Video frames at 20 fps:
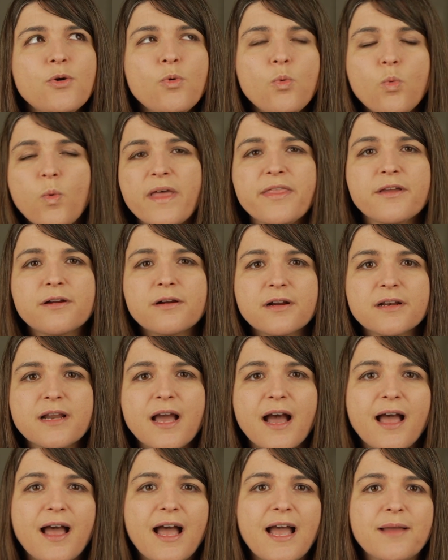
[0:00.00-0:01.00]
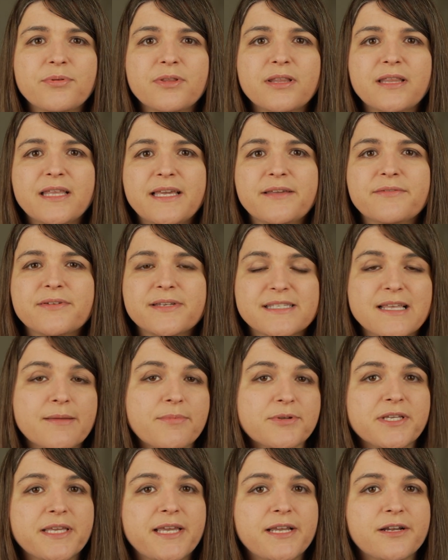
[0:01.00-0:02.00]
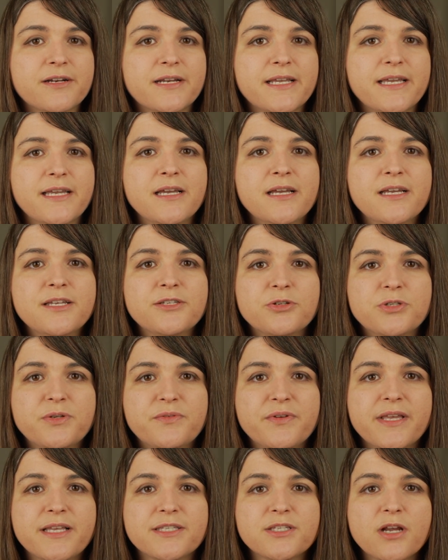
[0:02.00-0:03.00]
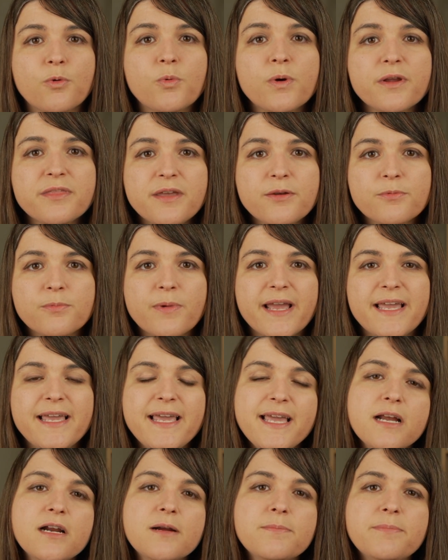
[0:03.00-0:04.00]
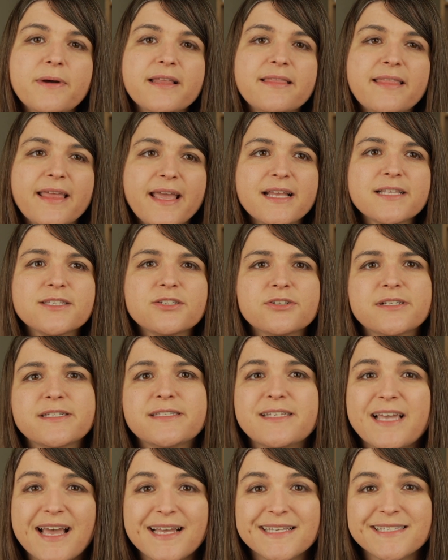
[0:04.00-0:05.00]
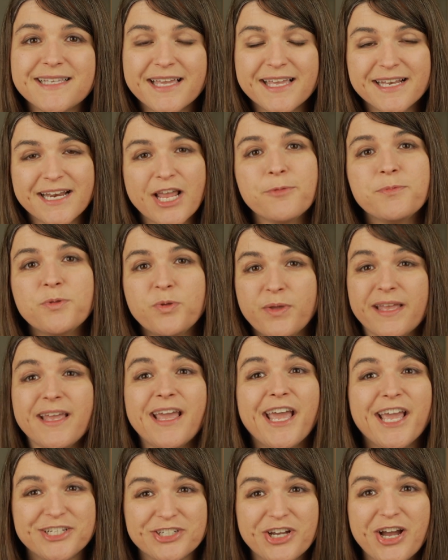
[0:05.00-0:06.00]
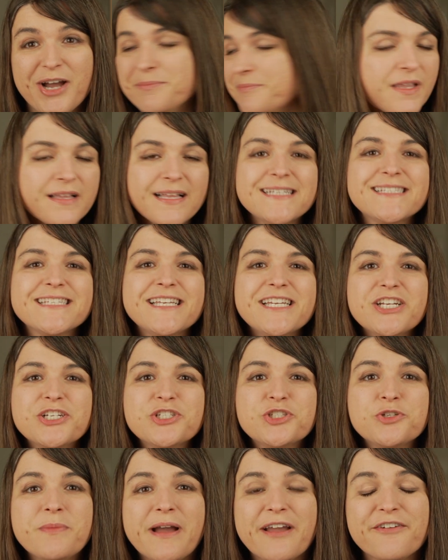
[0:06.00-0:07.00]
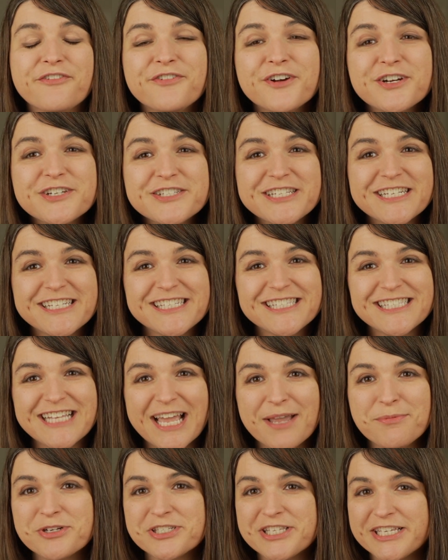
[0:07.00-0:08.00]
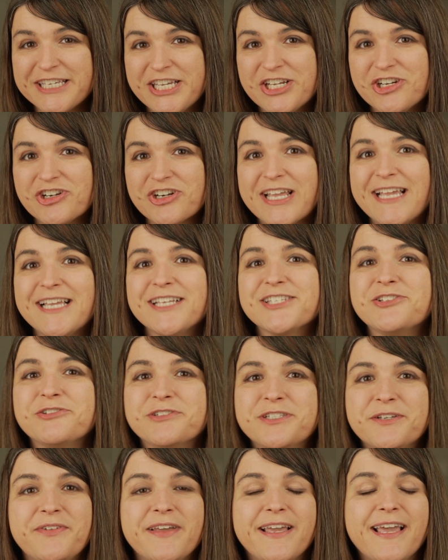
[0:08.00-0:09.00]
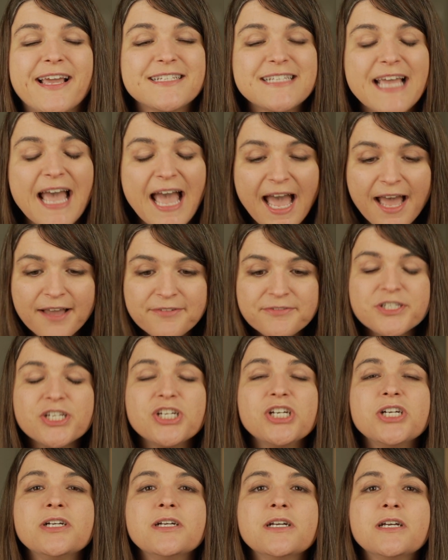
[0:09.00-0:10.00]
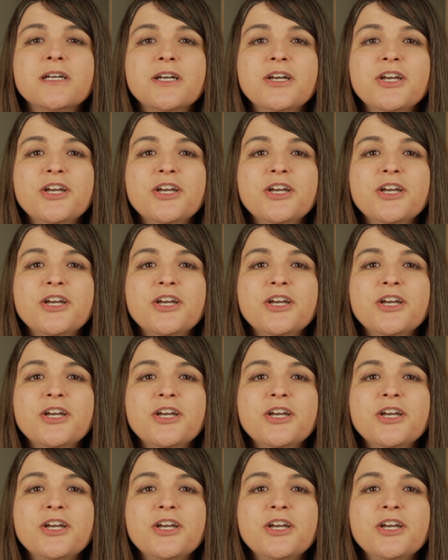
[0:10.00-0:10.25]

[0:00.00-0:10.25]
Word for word: whether or not I believe cybersecurity certificates are worth it right here, but the answer is yes, it can help you get a job. Let's get into my first cybersecurity certificate. After